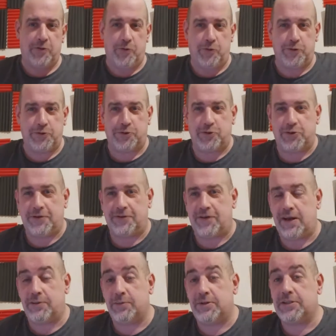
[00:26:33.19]
all sorts of
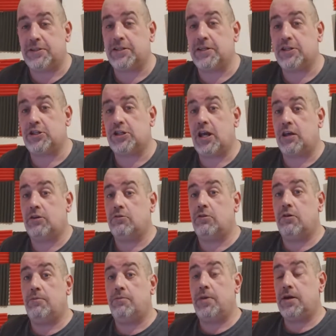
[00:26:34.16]
elements to this
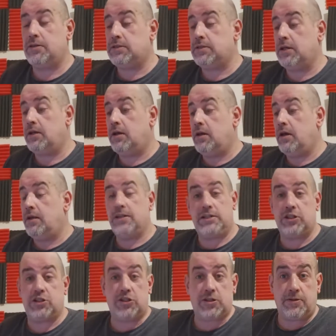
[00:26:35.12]
channel. But
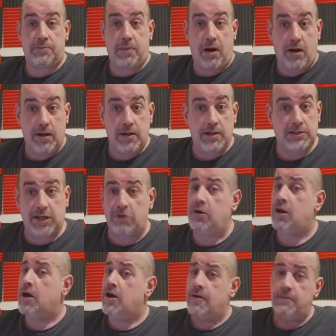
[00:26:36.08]
this is just a pilot,
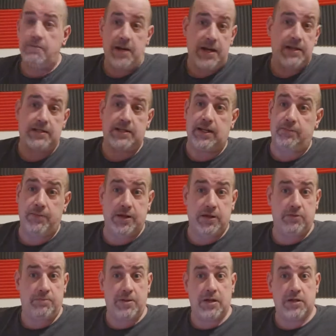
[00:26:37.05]
so please leave me
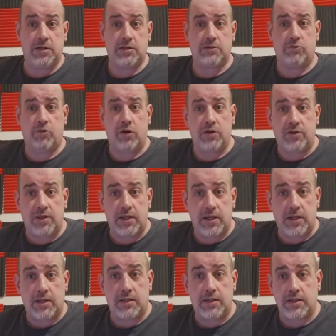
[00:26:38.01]
your opinions and what you
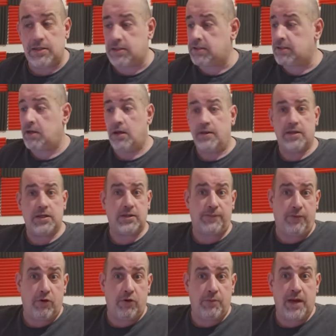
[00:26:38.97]
think of this
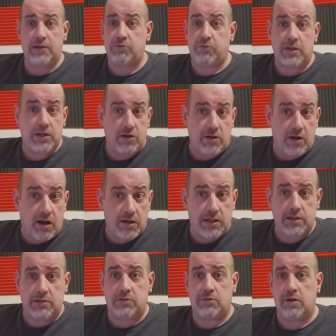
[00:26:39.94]
format, whether you
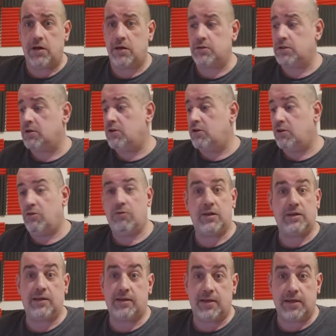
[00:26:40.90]
like it or not, or
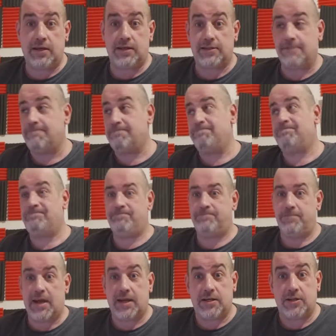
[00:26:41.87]
whether you think it's a
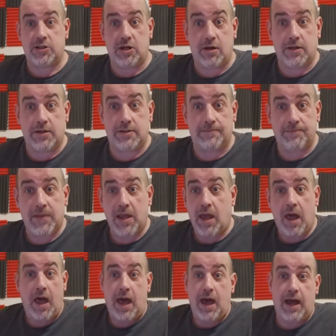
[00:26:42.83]
bag of shite.
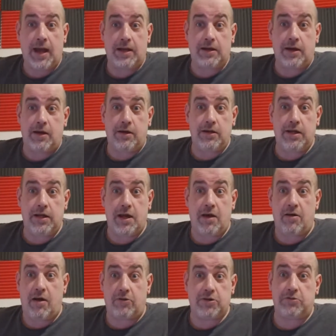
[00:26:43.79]
And,
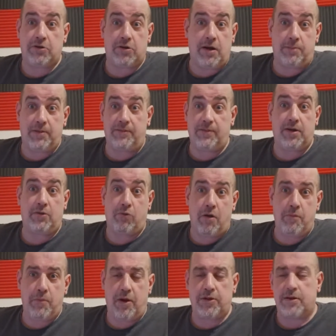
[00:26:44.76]
I'll do a couple of them, I
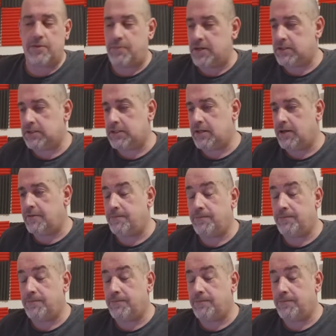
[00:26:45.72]
won't bother. But